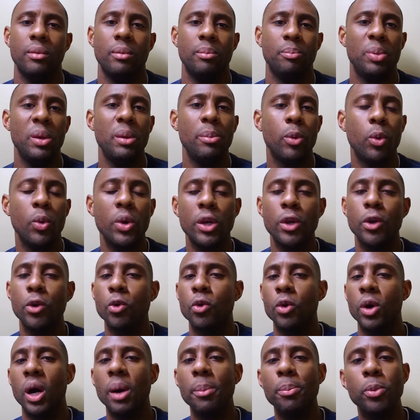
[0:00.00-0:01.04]
people we
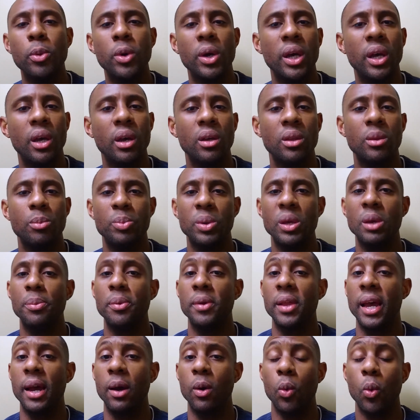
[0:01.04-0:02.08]
grew up with,
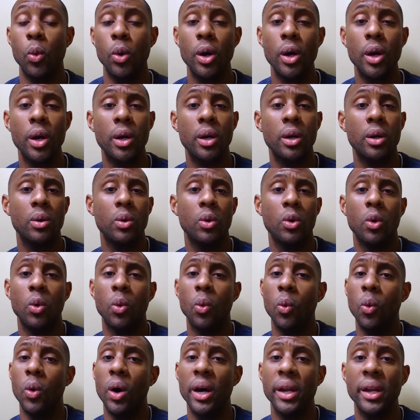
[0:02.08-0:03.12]
people at work,
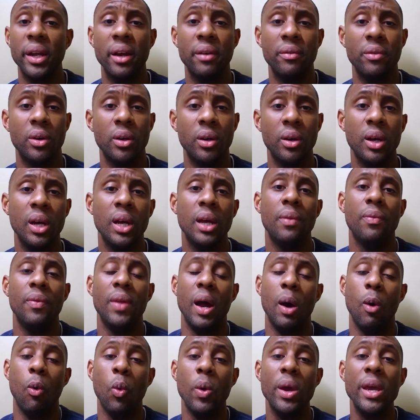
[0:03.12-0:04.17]
whatever,
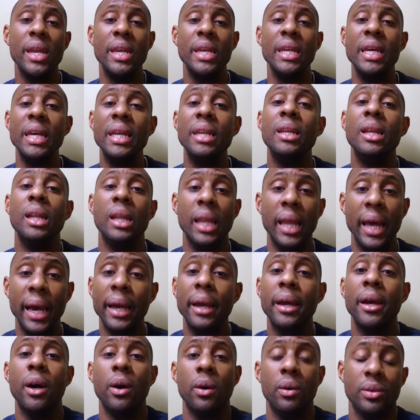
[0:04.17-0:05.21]
that we need to
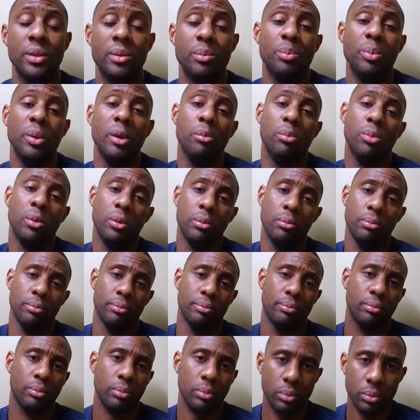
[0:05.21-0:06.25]
let go of some people.
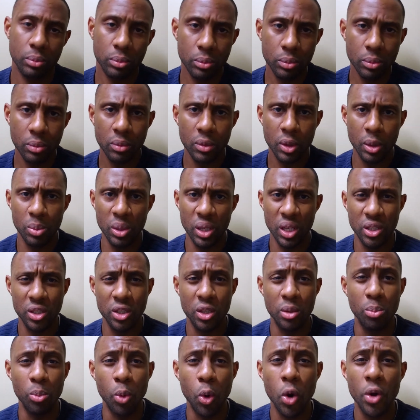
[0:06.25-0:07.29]
Because
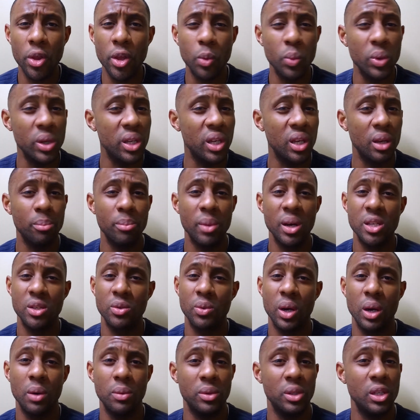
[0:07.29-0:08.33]
the more that we keep messing
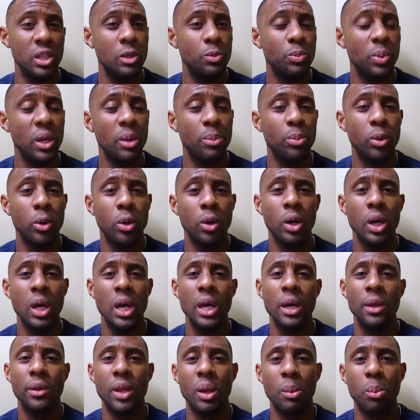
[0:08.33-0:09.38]
around with these people,
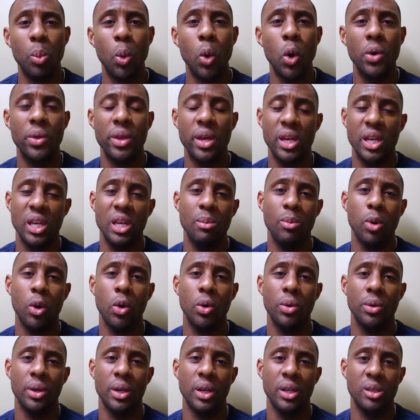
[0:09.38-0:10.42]
the more they keep
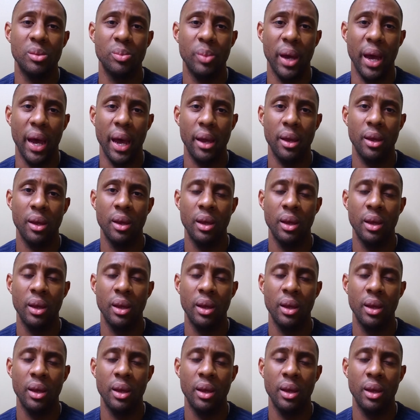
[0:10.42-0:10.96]
holding us back.